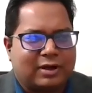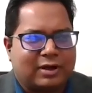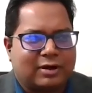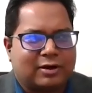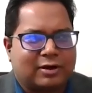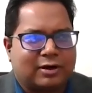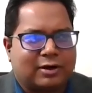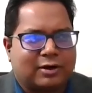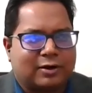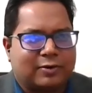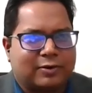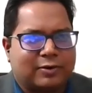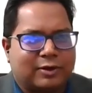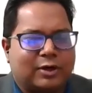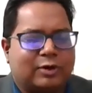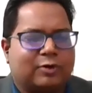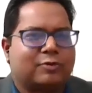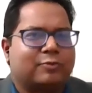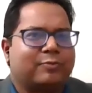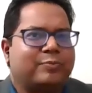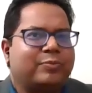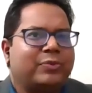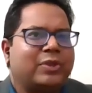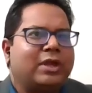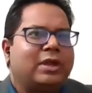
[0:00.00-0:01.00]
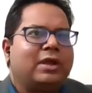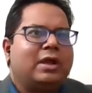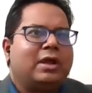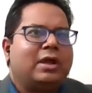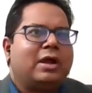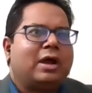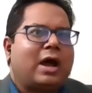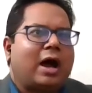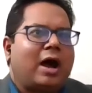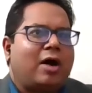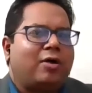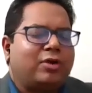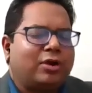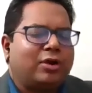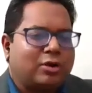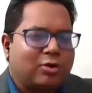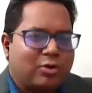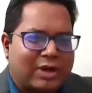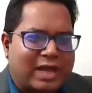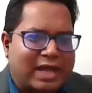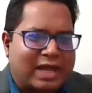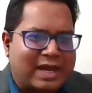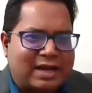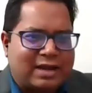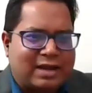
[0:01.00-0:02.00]
how do you
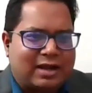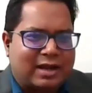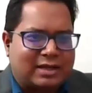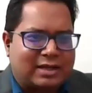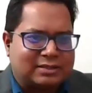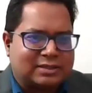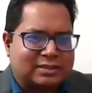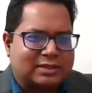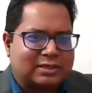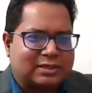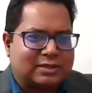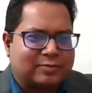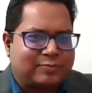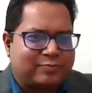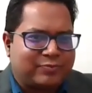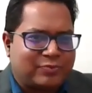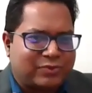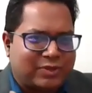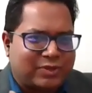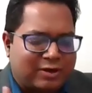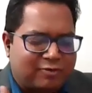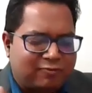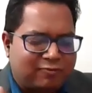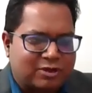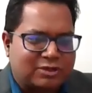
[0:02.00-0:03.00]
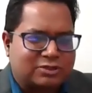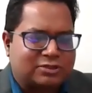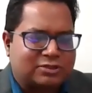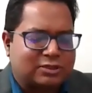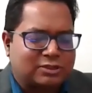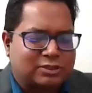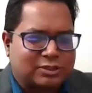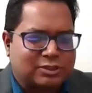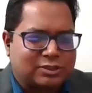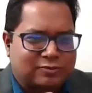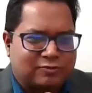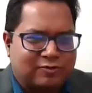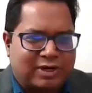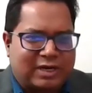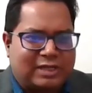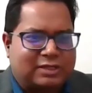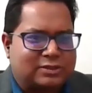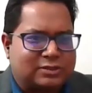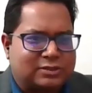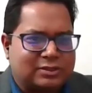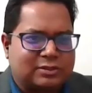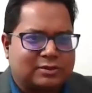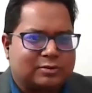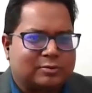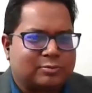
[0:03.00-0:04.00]
look at it as a infrastructure
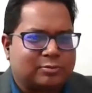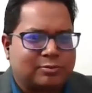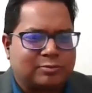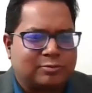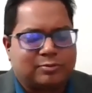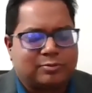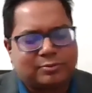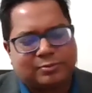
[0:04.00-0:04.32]
financier?